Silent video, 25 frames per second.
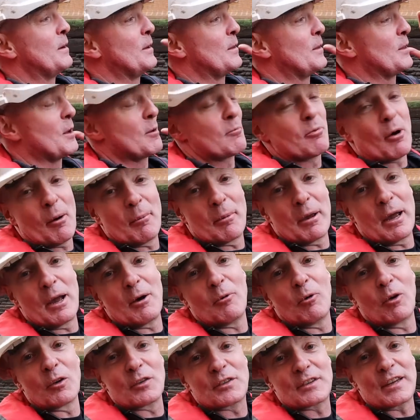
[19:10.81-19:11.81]
that probably
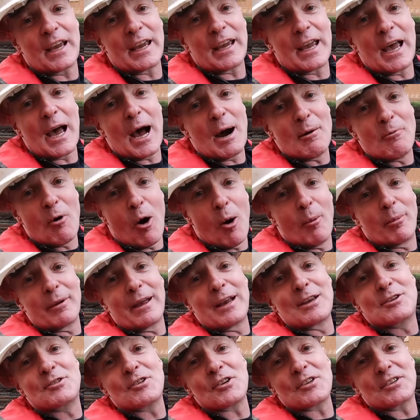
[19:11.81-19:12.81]
will see it and won't be
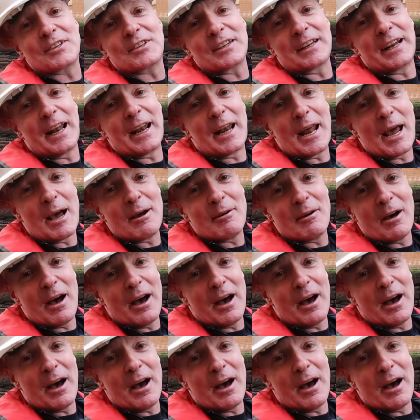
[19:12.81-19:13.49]
interested in it.